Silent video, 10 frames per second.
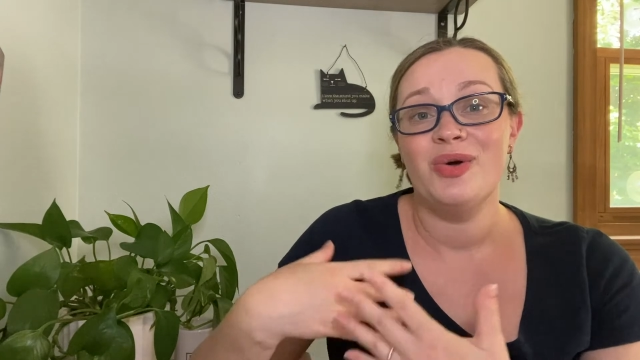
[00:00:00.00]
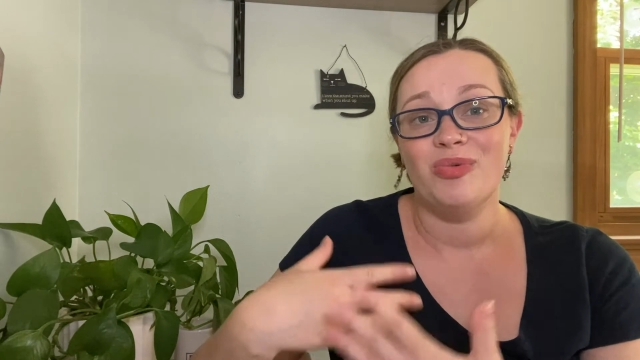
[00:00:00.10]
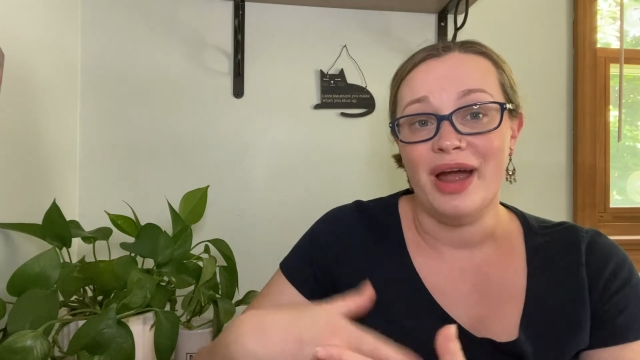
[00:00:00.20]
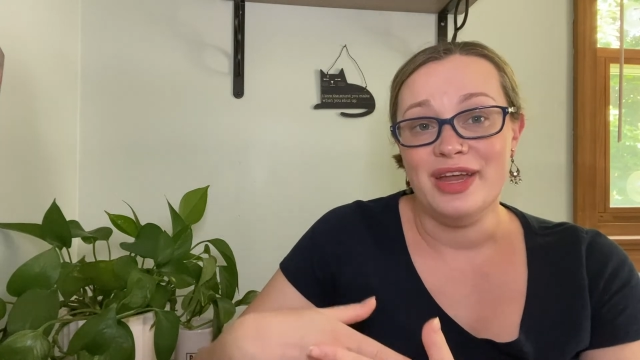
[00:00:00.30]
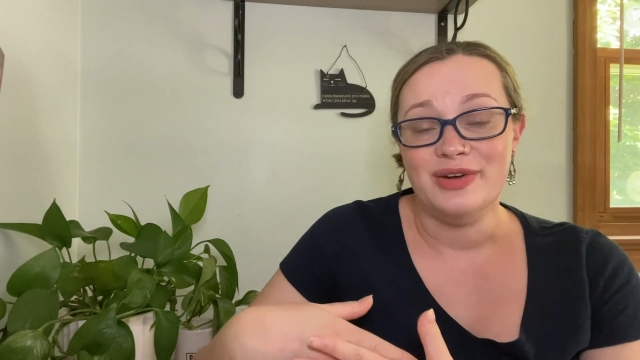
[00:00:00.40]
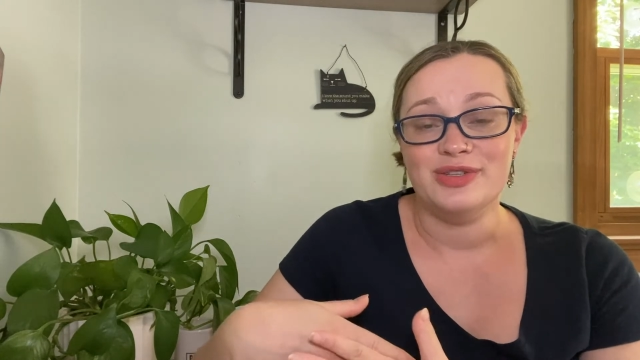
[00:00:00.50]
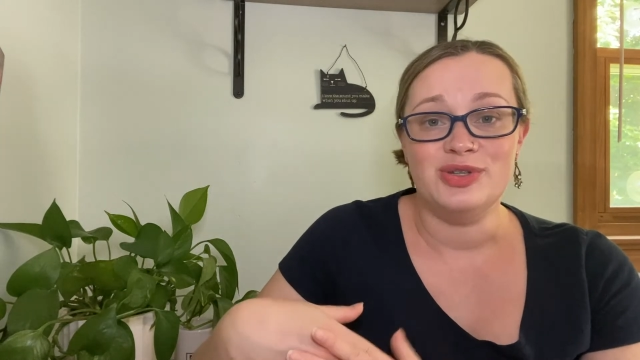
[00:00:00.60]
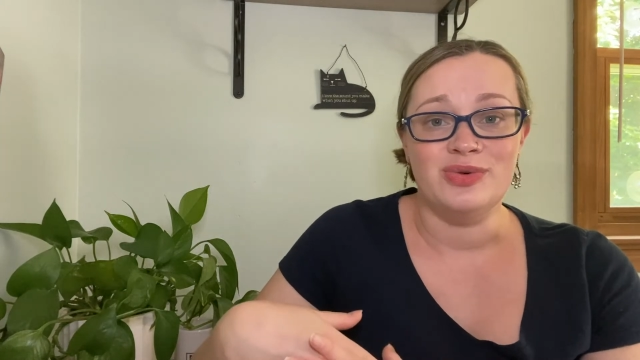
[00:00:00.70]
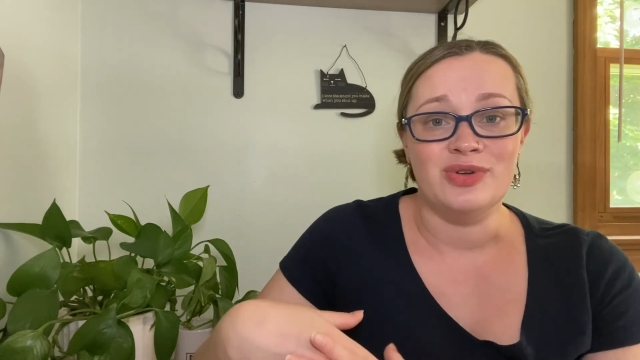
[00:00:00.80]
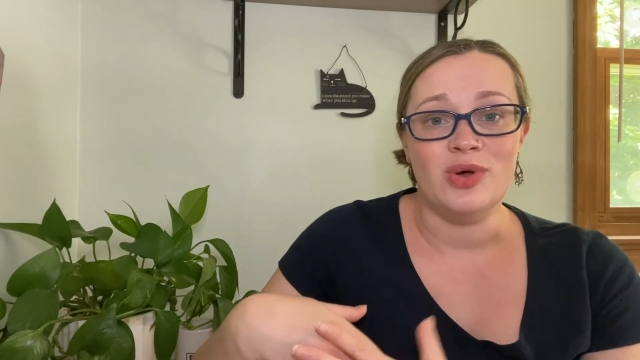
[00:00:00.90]
write your
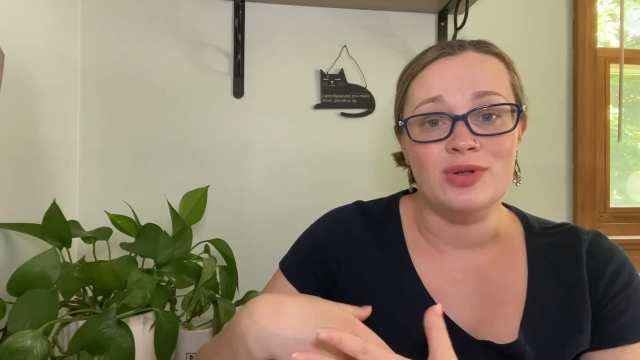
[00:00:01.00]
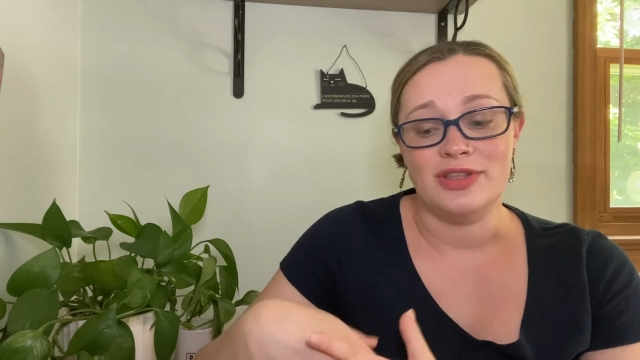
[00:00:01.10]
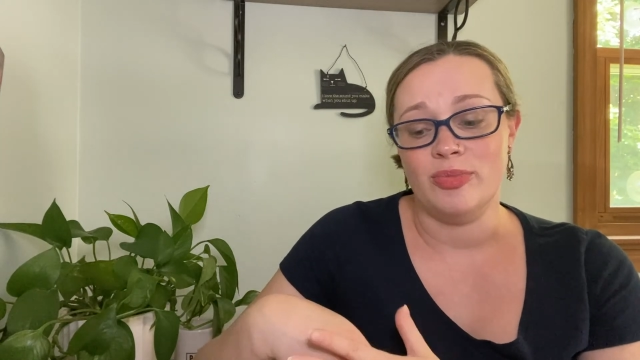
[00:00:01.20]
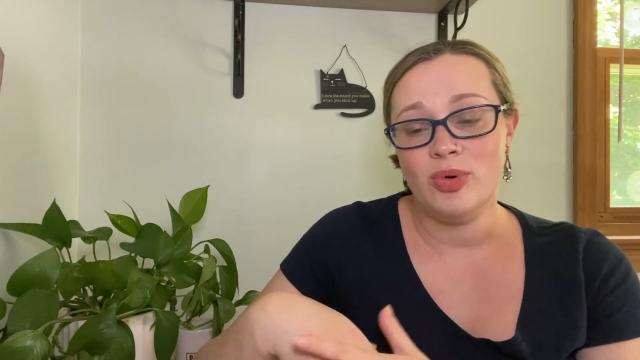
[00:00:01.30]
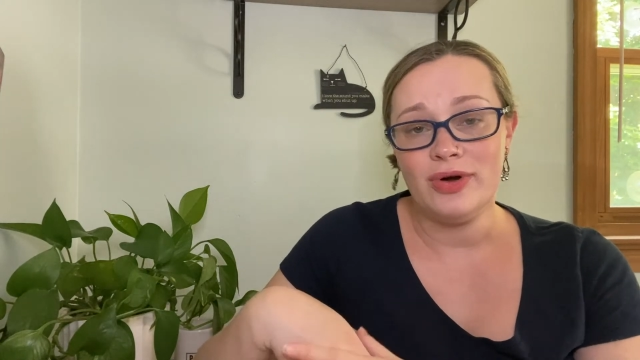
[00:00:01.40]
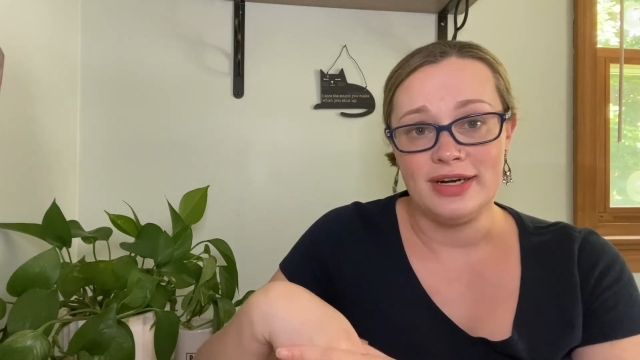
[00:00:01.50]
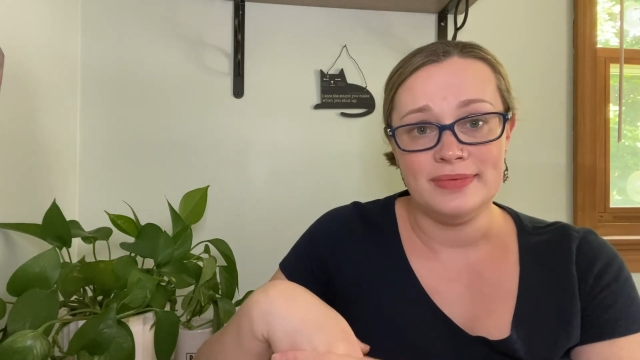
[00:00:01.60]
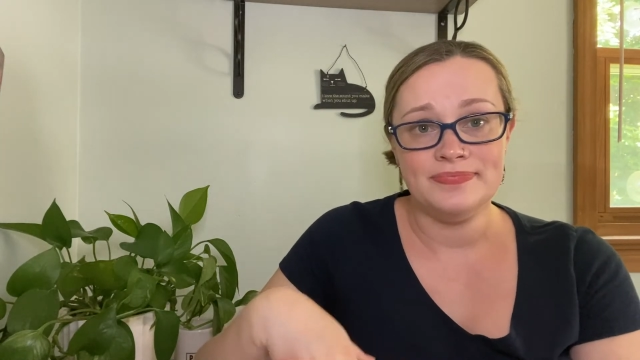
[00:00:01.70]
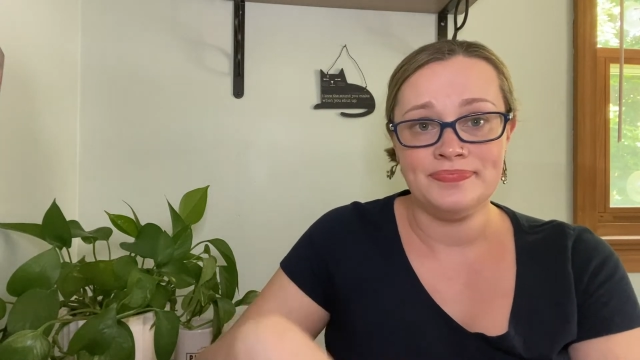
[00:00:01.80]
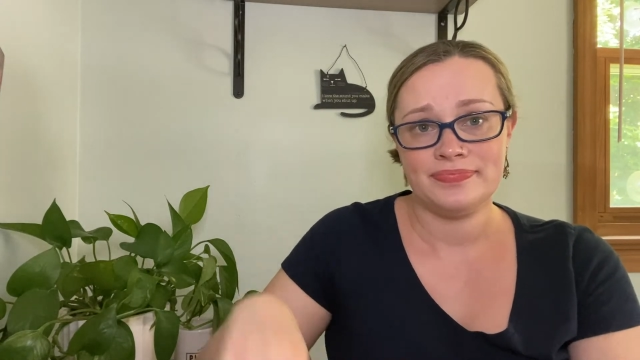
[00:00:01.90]
student goals on the
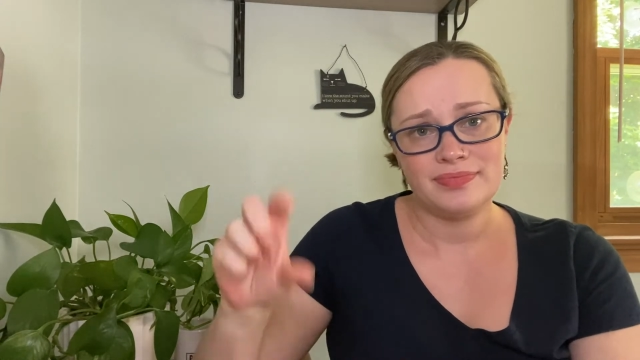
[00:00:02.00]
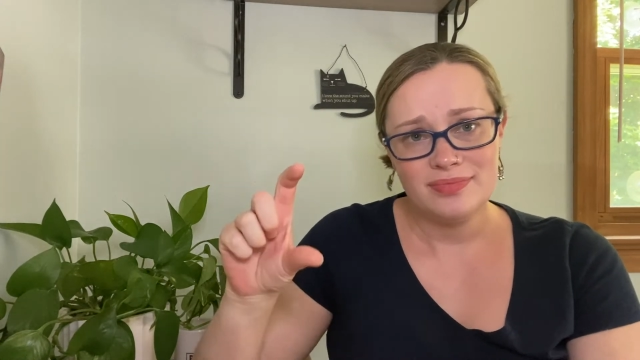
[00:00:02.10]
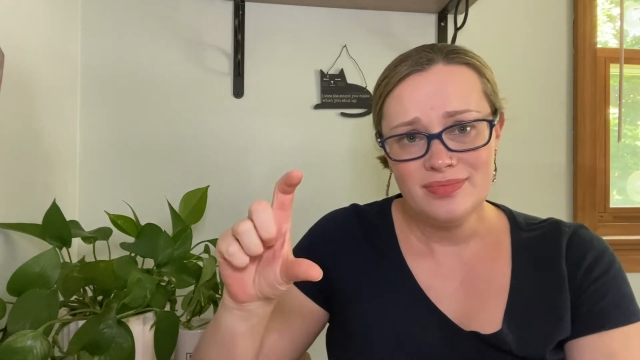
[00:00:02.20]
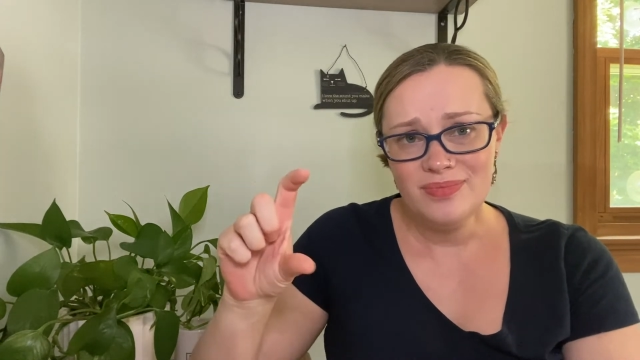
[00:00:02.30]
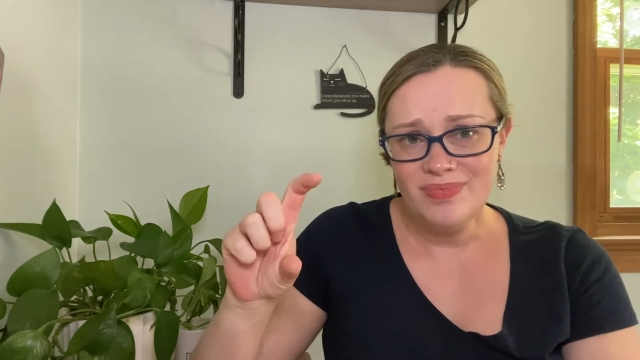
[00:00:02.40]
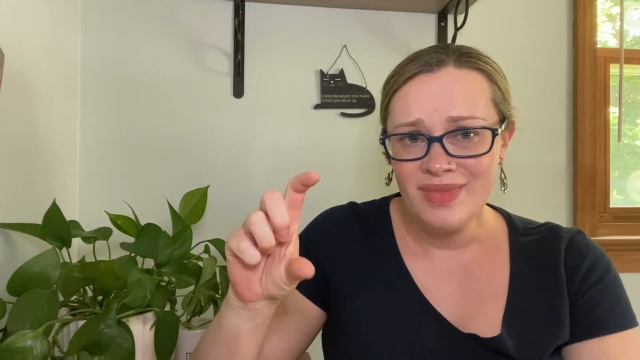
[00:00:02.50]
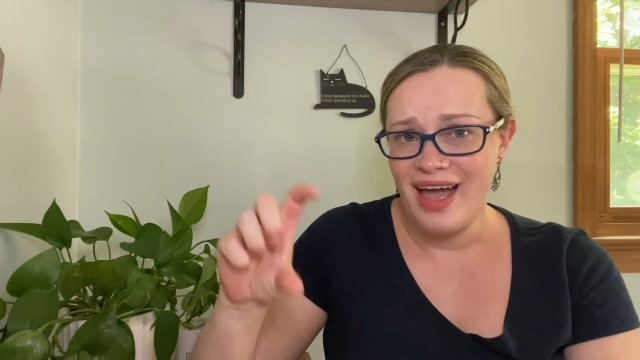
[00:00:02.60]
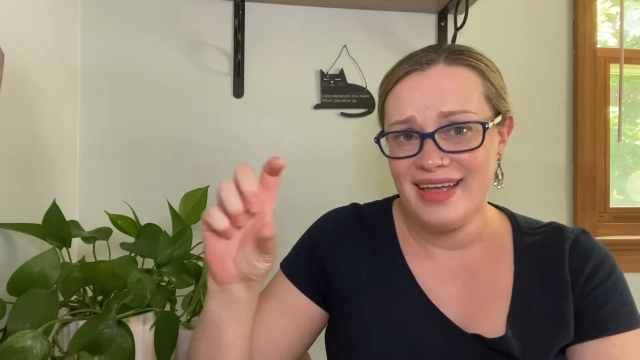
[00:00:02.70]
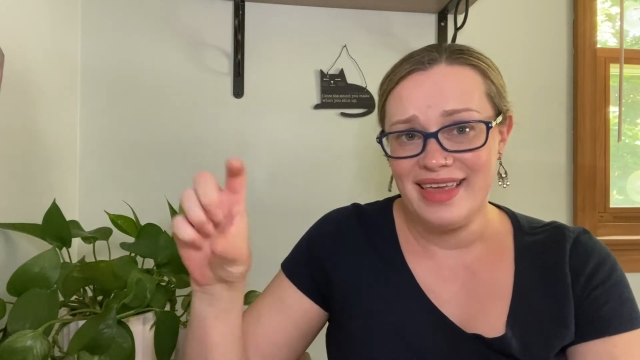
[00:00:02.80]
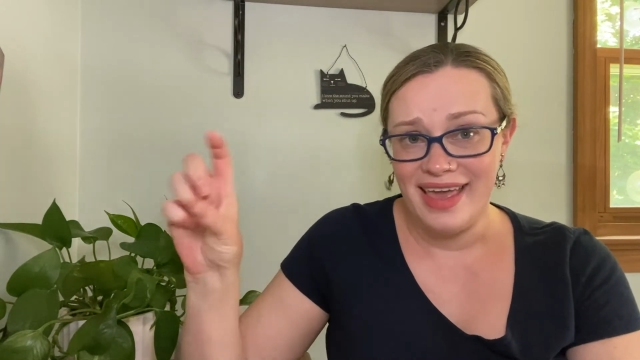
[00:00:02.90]
board,
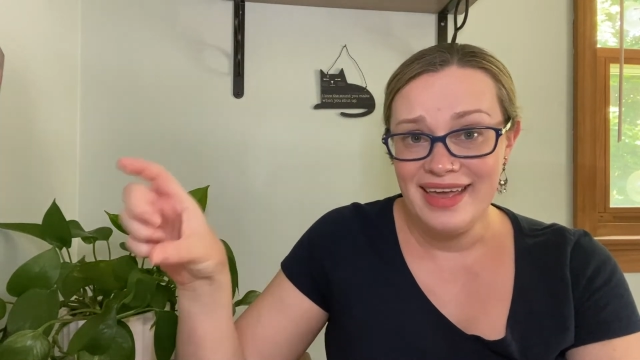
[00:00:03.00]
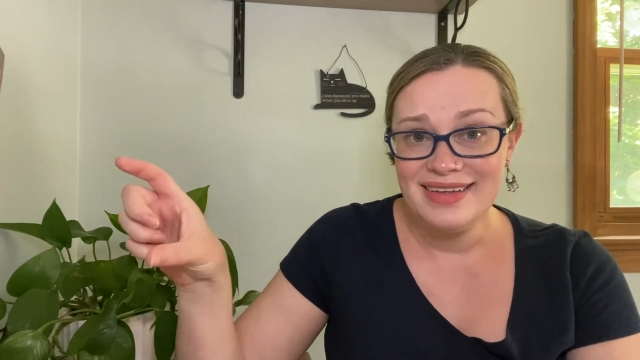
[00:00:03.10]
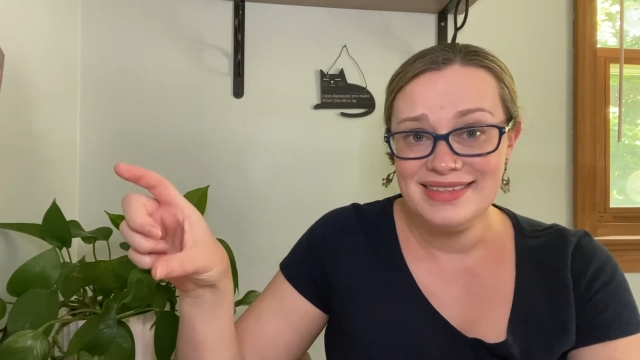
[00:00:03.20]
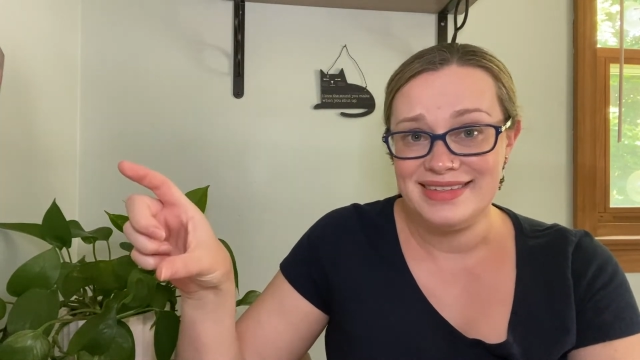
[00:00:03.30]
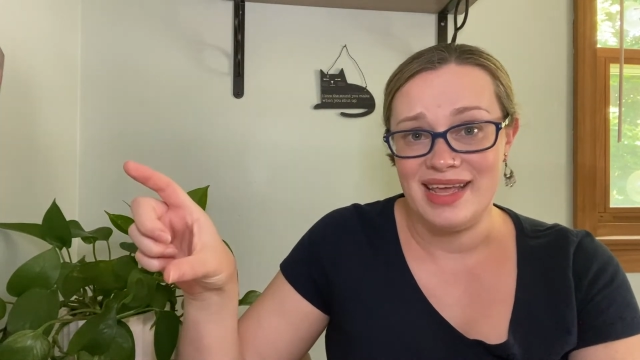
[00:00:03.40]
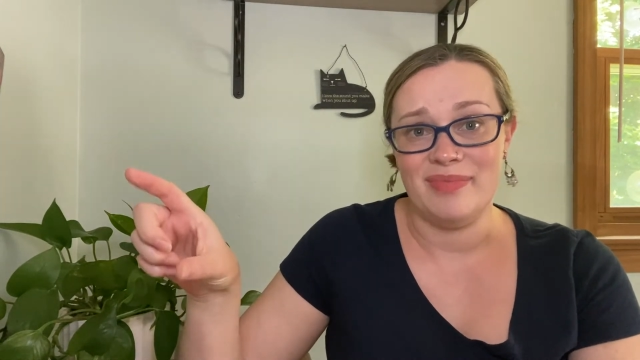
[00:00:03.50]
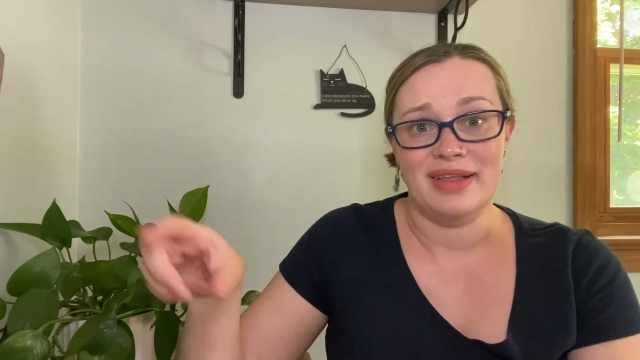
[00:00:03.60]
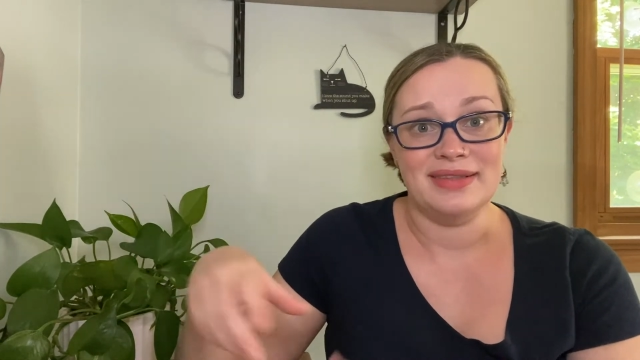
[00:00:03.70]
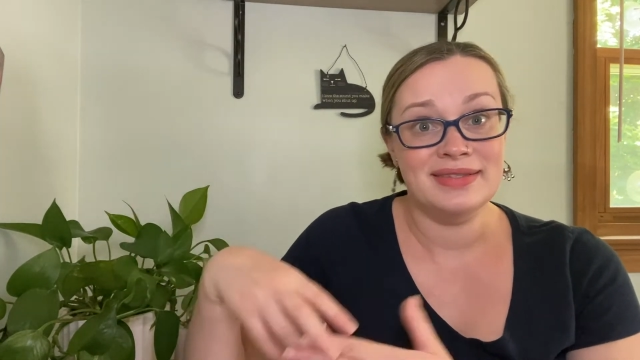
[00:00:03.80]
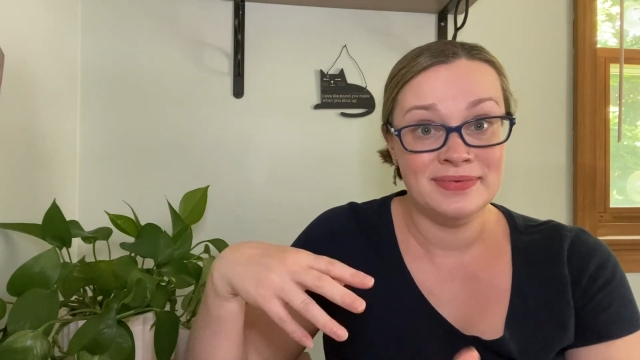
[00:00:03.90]
I can
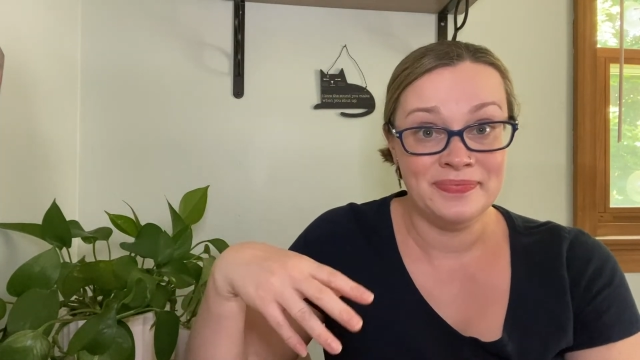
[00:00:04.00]
statements,